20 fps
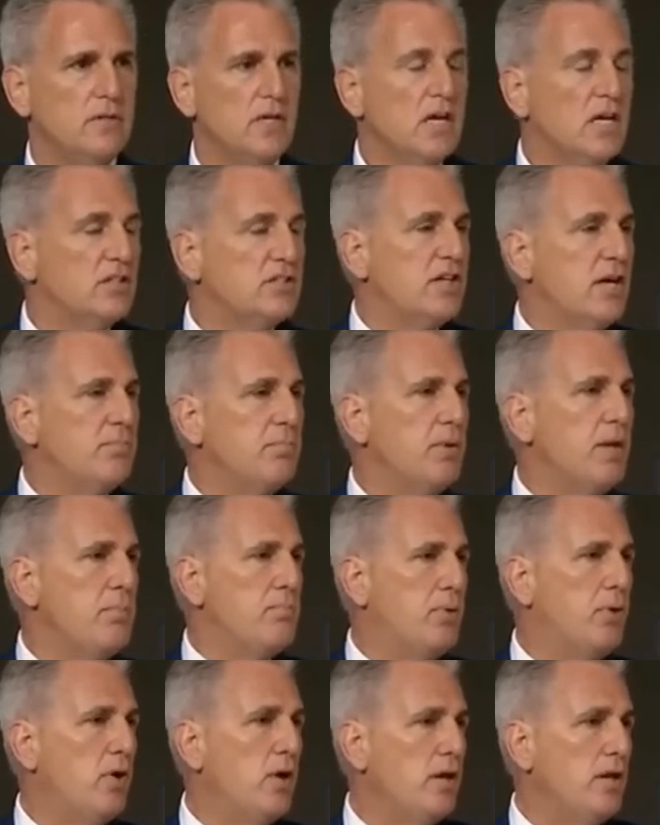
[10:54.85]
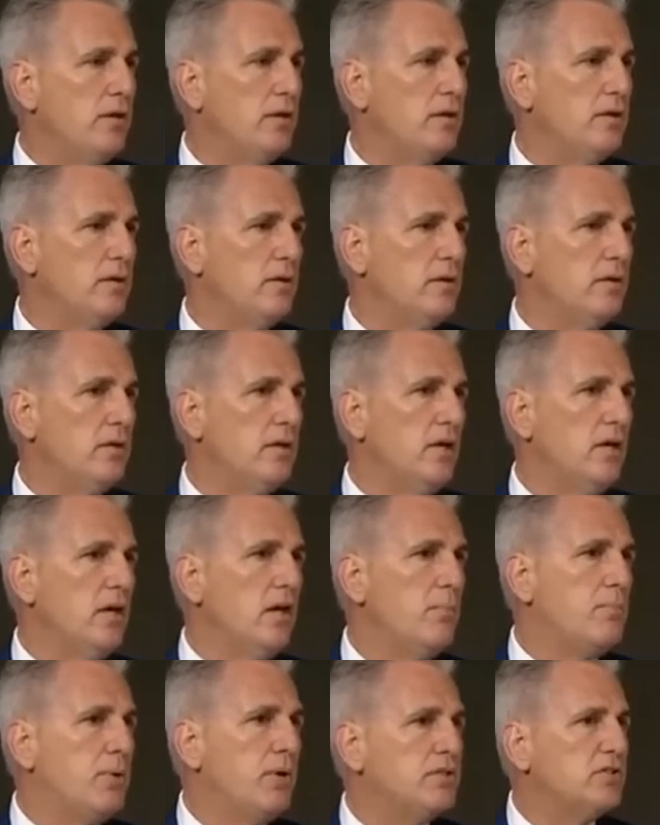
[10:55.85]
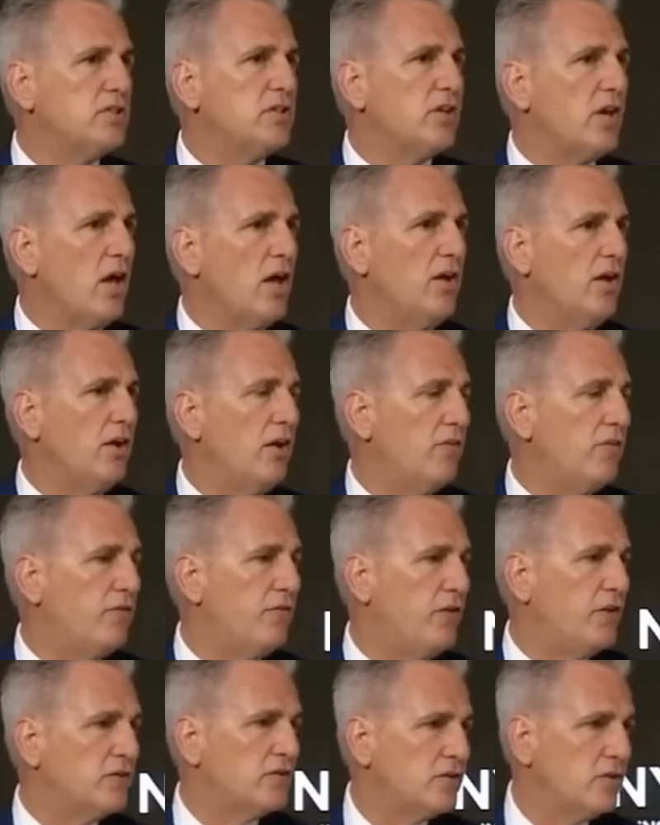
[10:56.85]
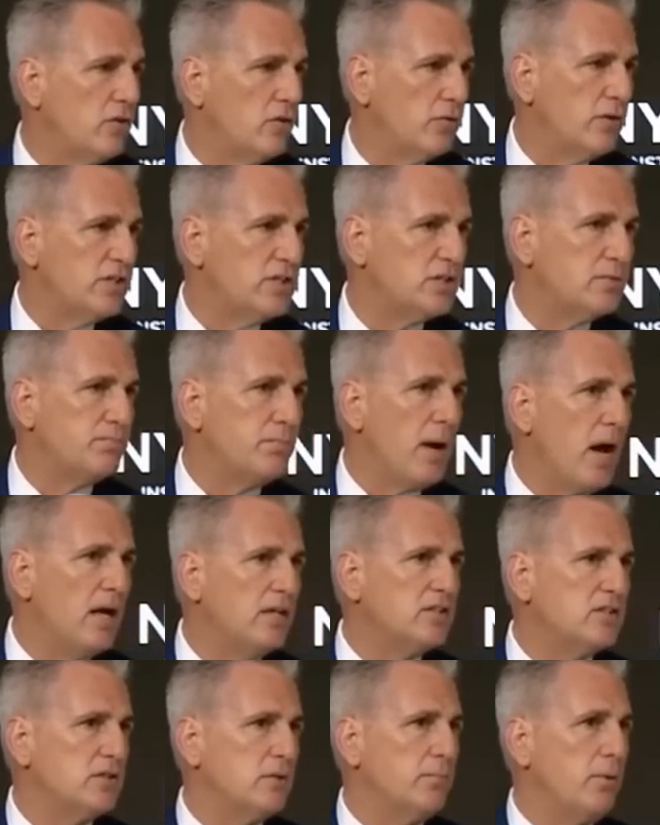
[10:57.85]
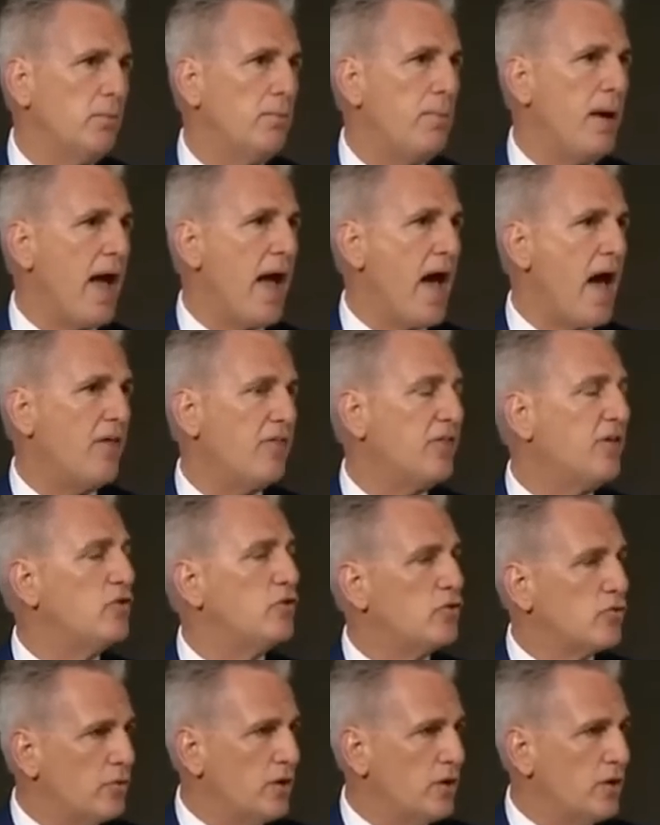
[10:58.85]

Simply put, it puts it on a fiscal responsible path in